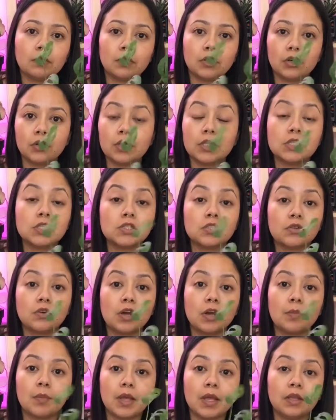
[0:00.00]

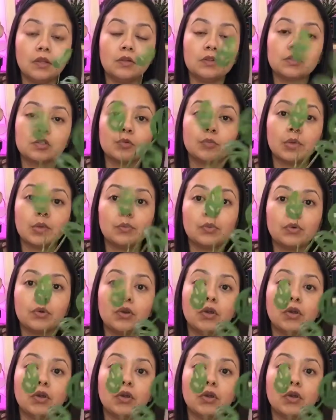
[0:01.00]
Instagram handle, so people